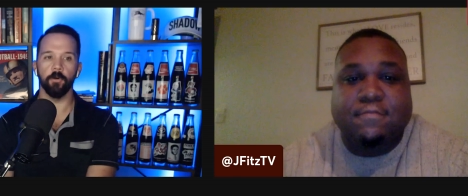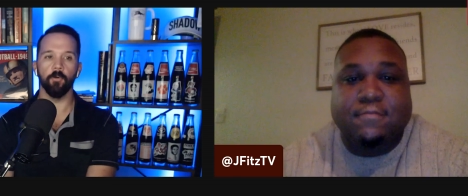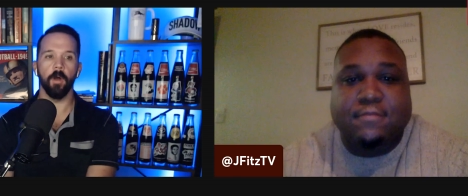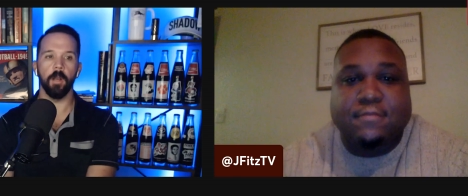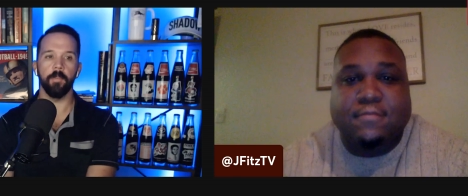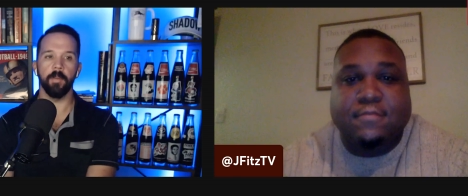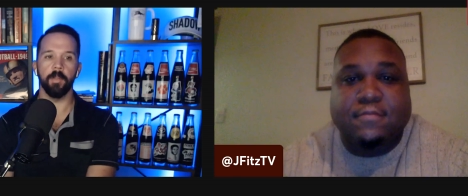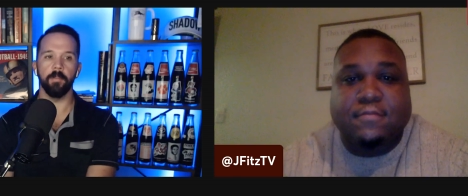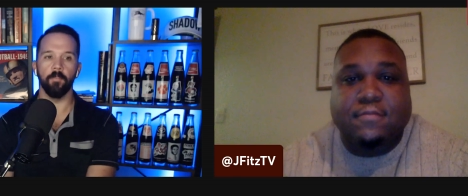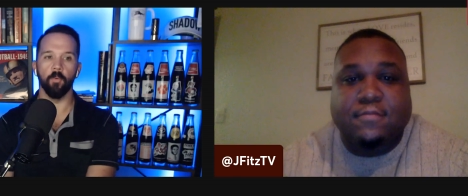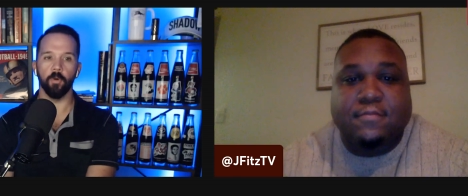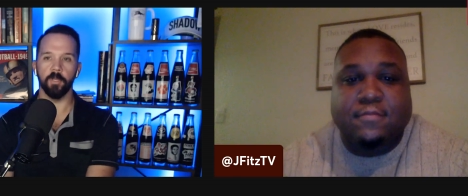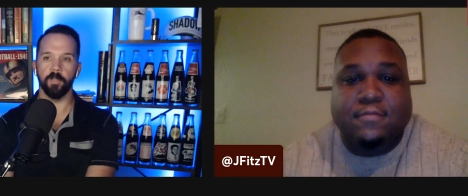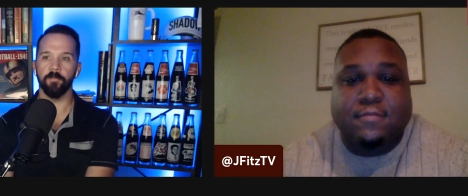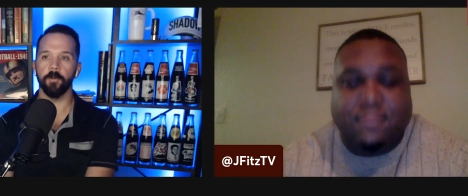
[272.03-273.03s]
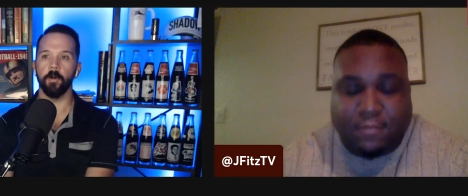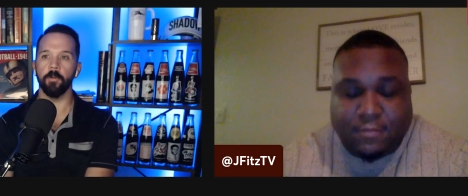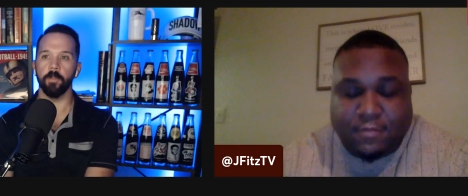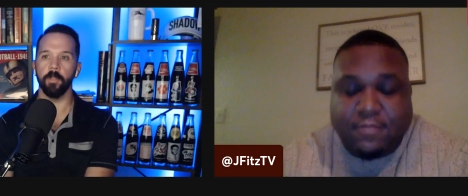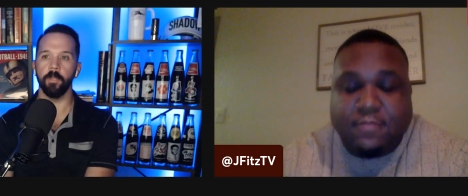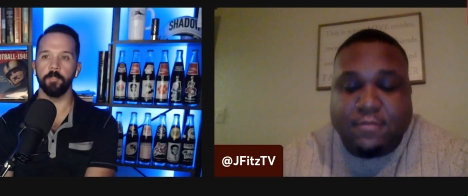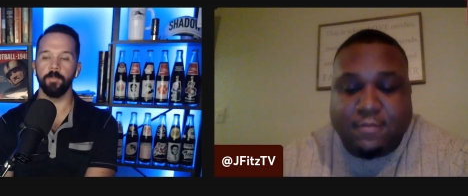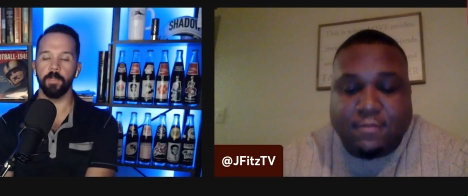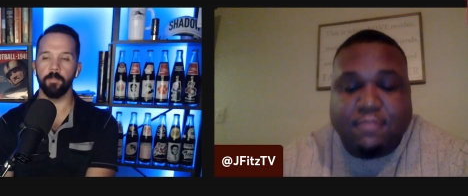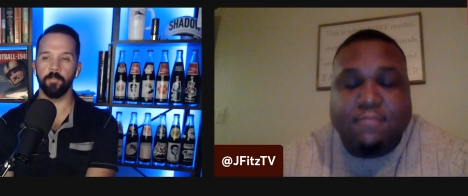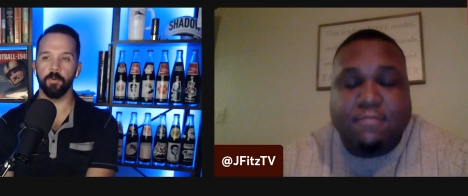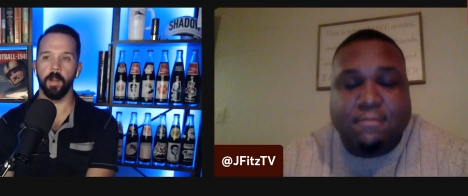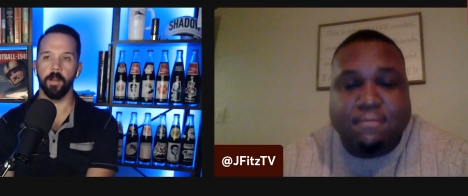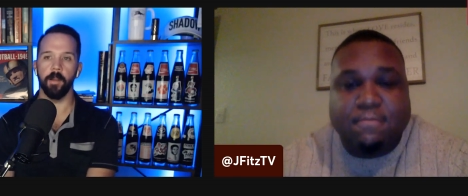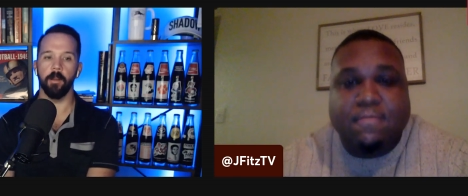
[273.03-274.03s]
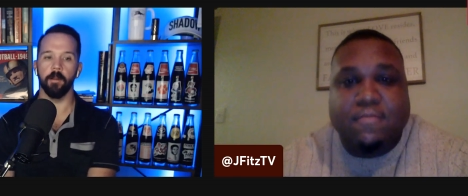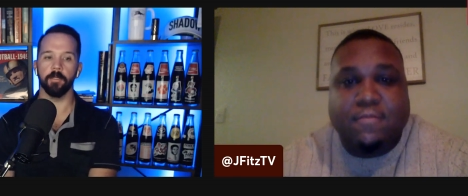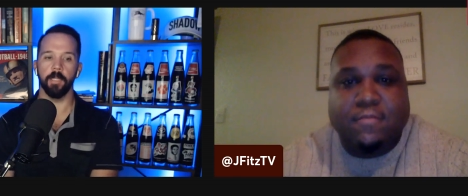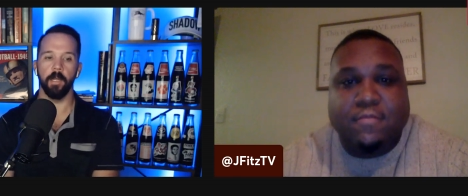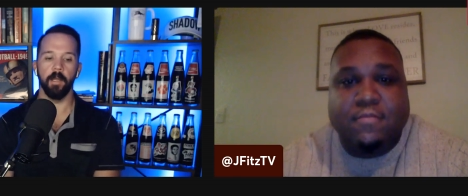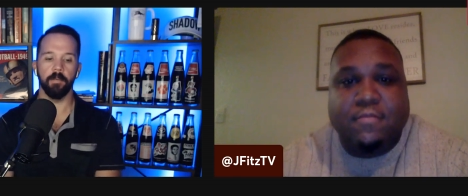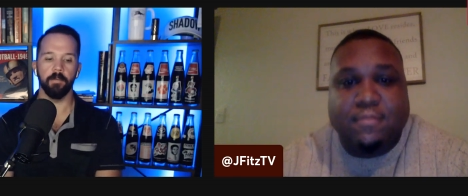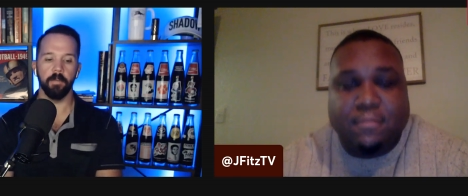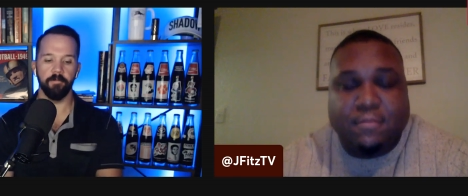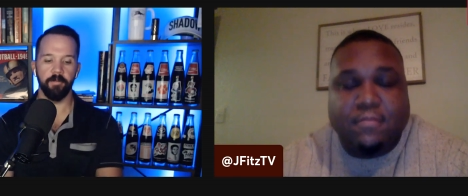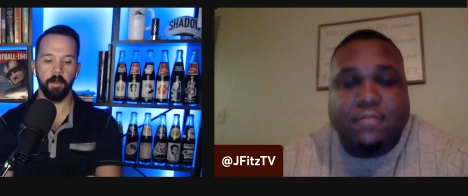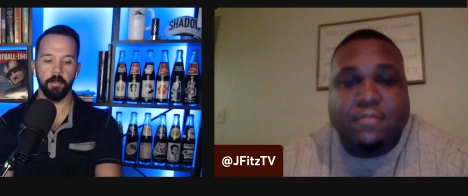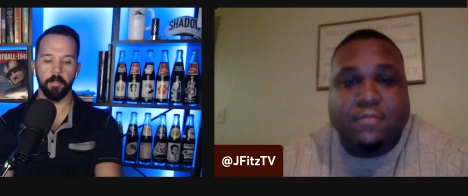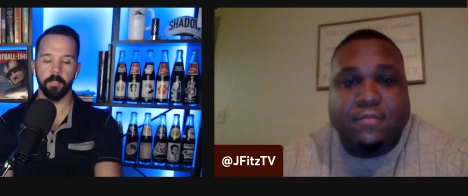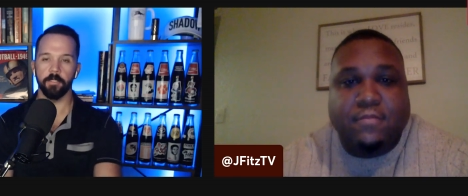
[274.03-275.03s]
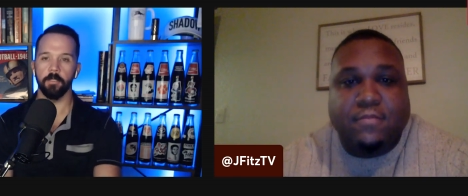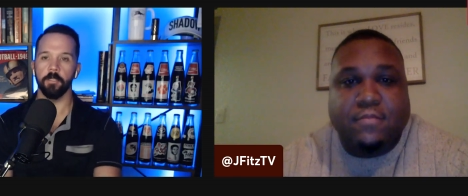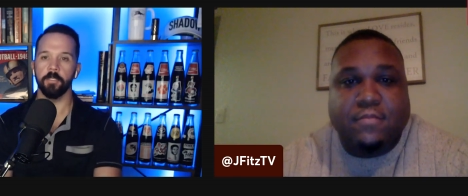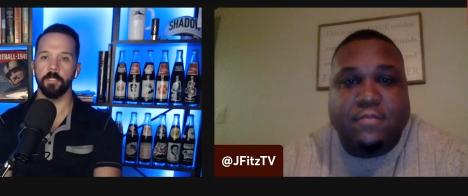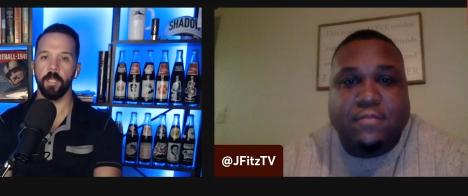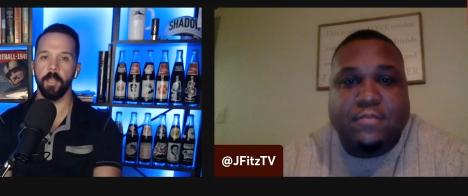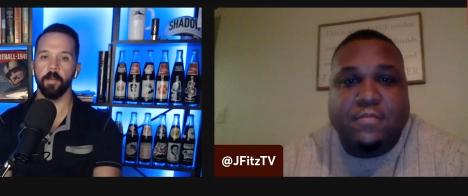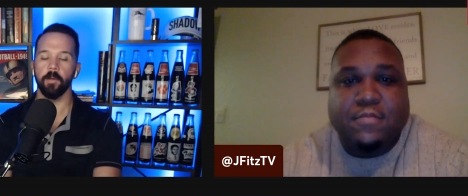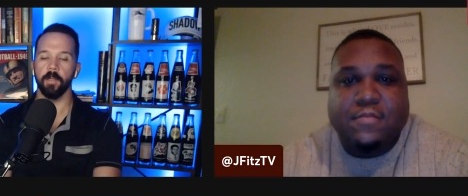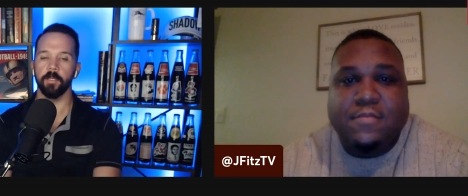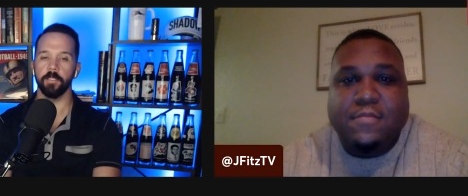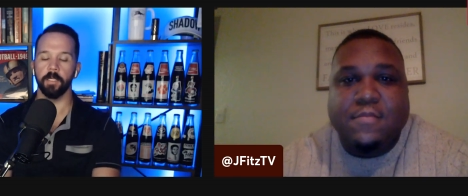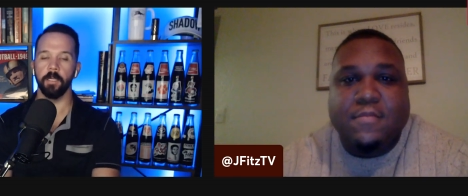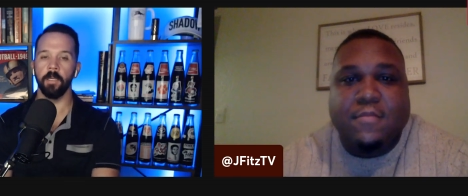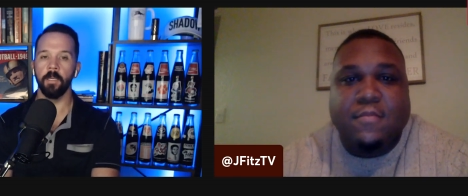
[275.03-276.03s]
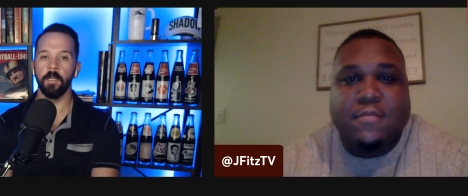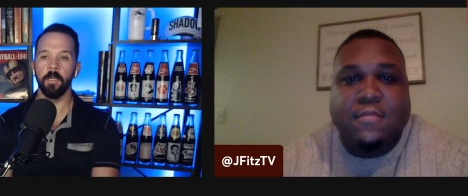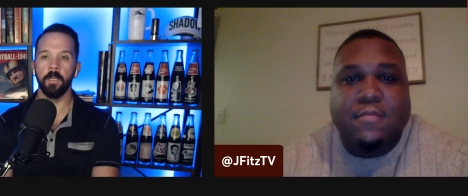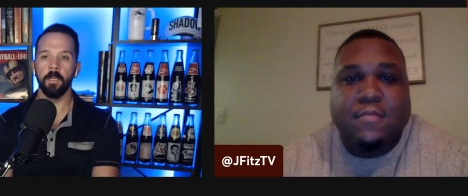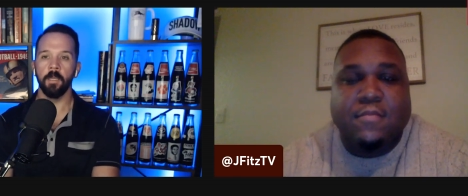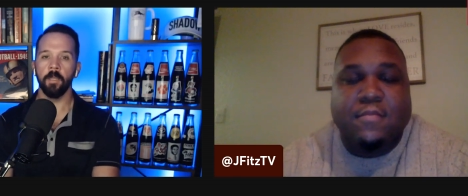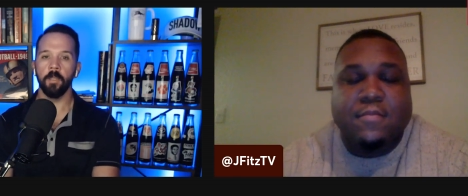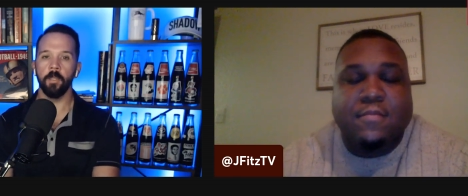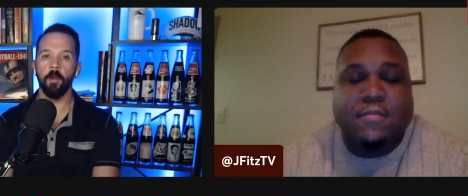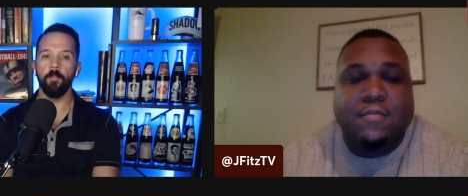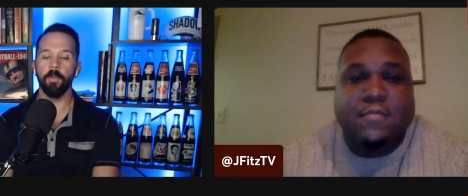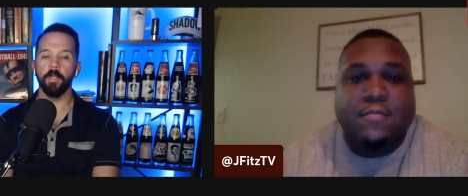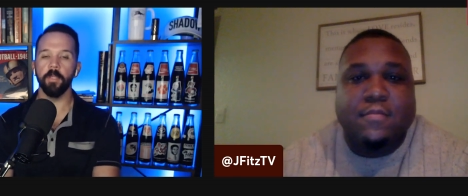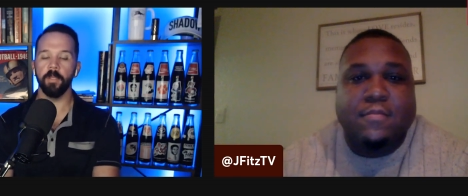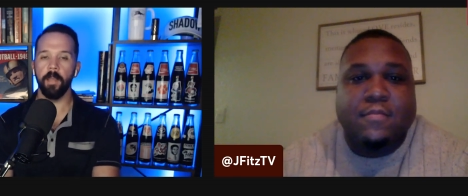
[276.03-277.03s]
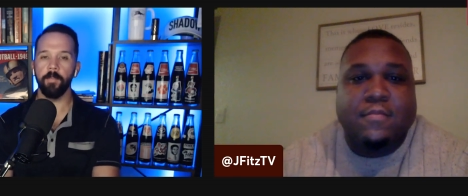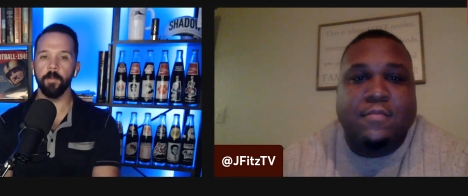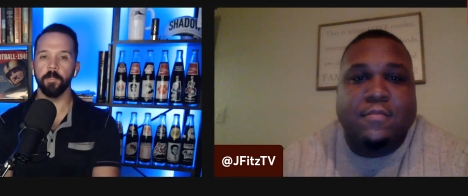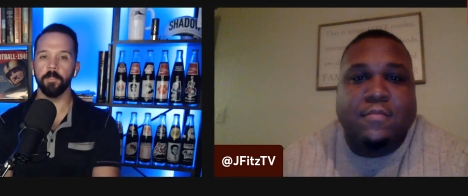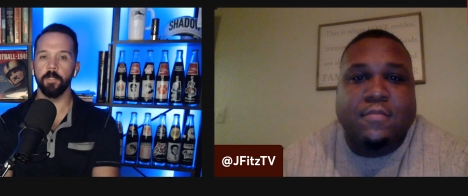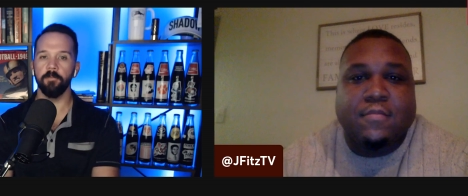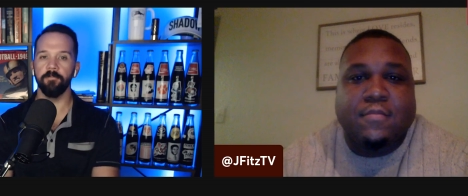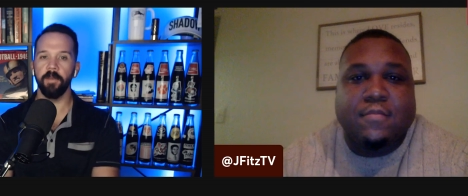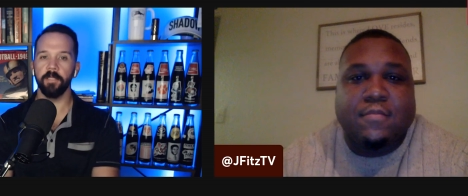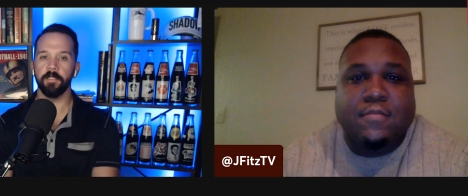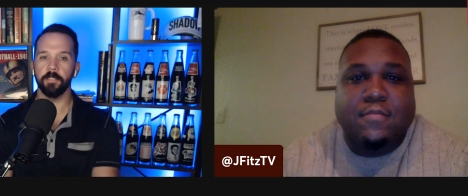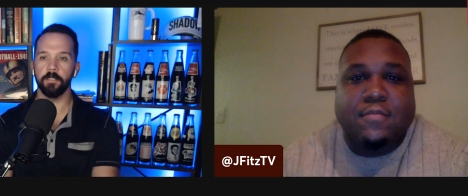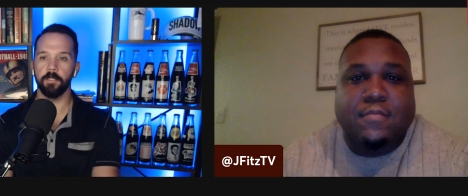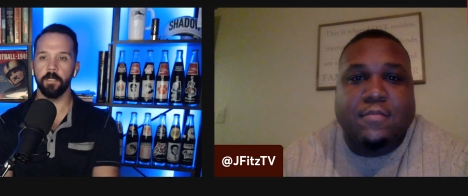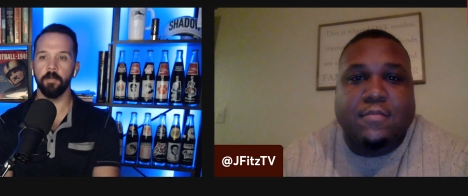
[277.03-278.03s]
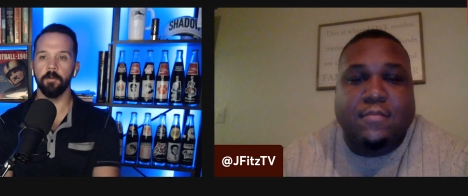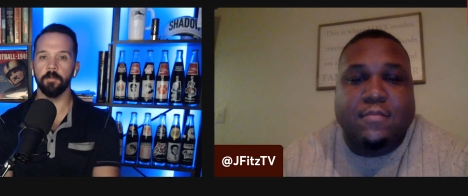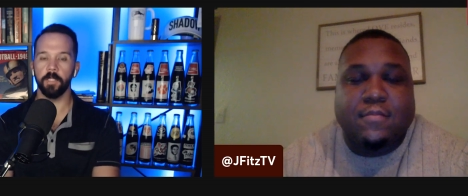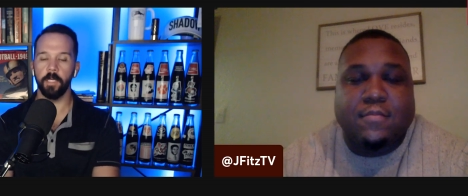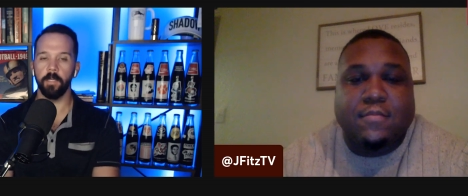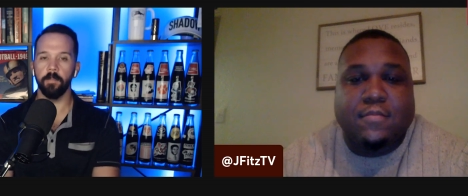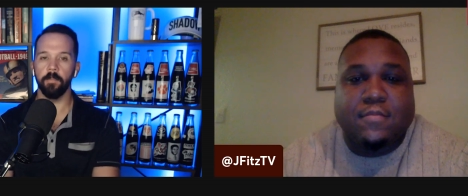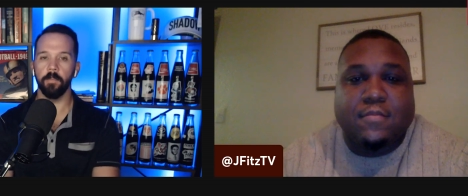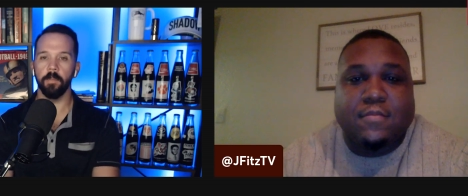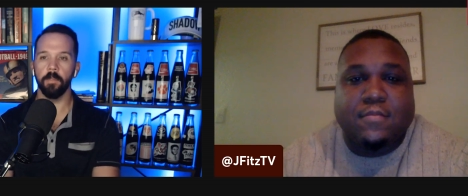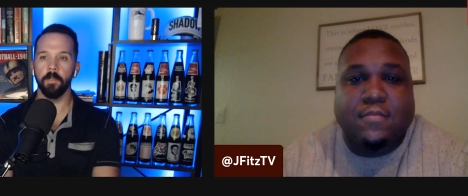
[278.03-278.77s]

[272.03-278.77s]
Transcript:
Speaker 1: quite a bit more difficult than it's been in prior years. And I found this stat interesting. You know, Billy Napier didn't face a single team